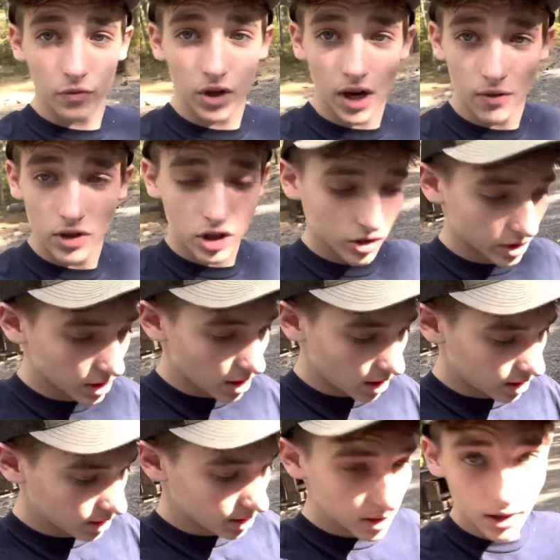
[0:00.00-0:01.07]
I originally got
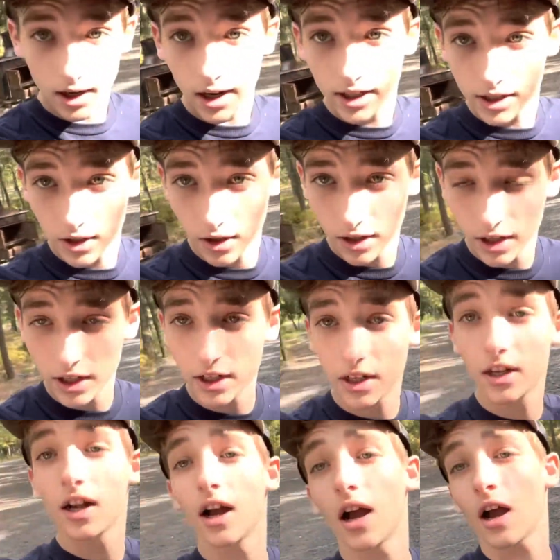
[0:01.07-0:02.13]
it, the guy started it,
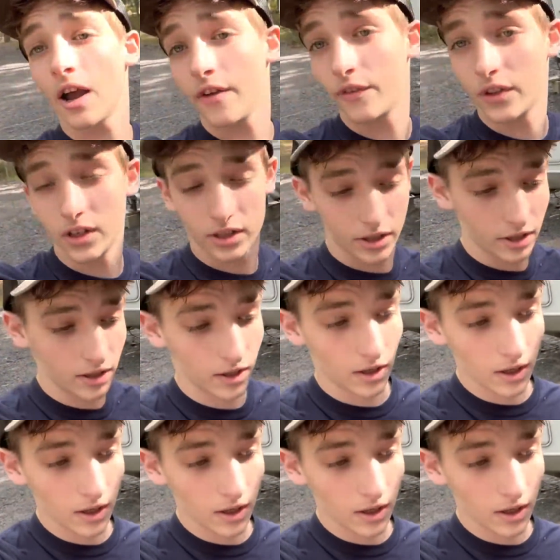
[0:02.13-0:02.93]
I finished it.